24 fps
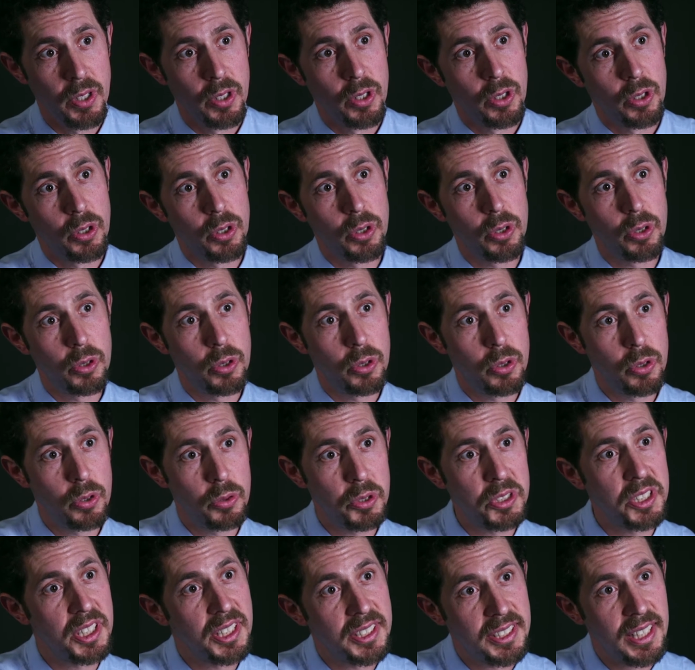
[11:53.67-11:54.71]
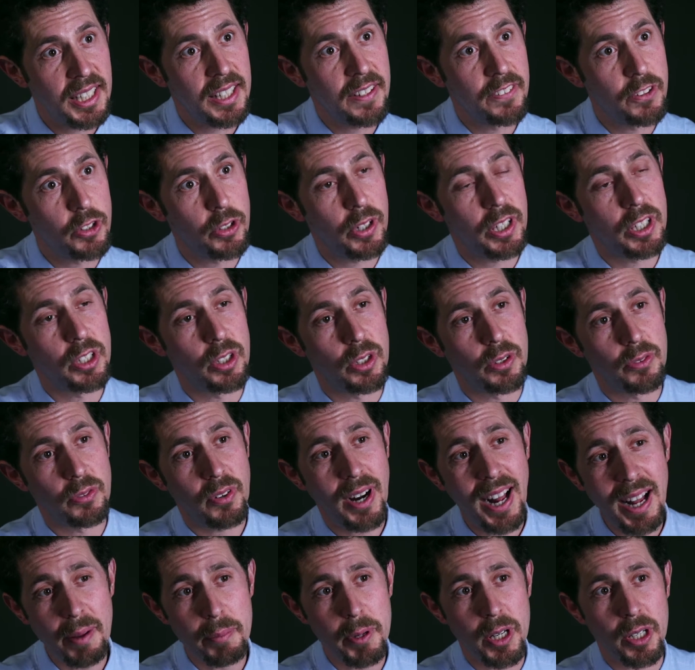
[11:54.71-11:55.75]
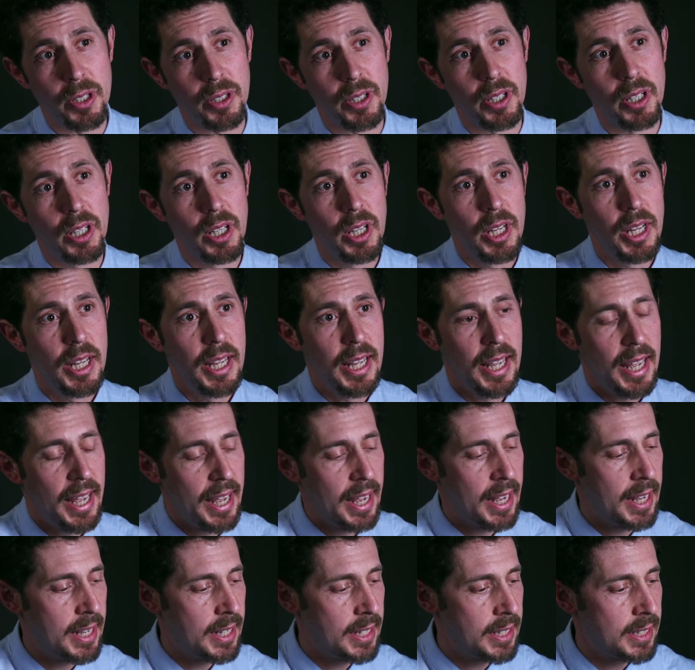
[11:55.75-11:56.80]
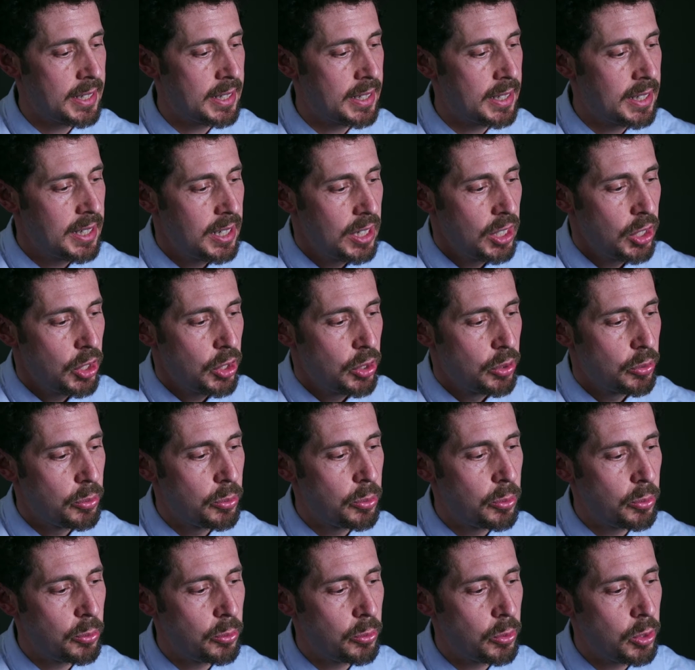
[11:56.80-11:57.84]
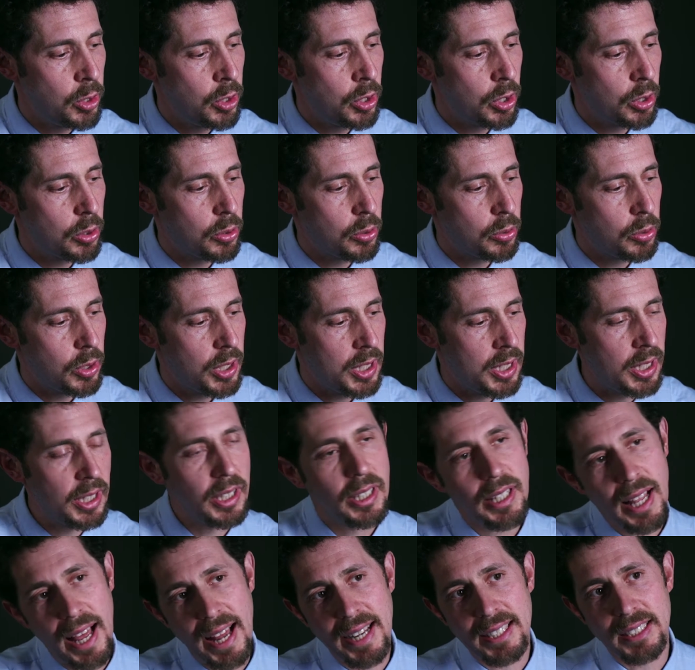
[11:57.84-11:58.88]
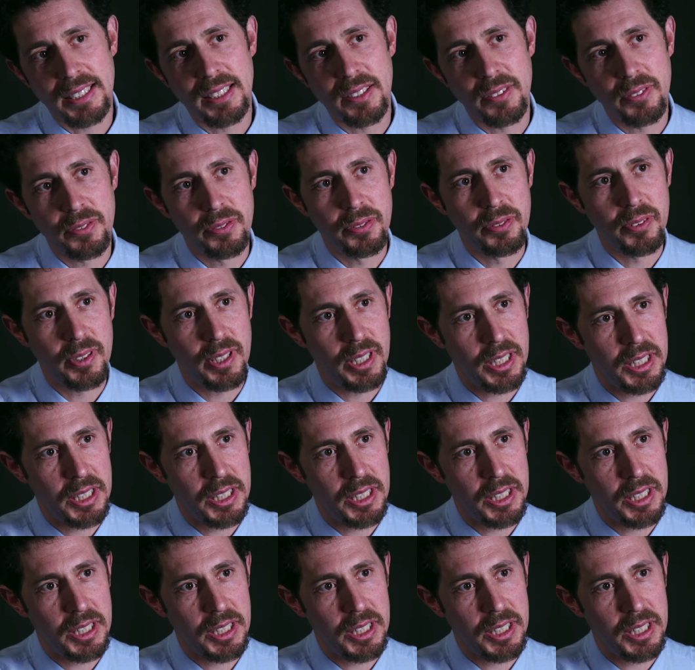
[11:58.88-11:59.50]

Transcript: who was the executive director of Robin Hood. And in lots of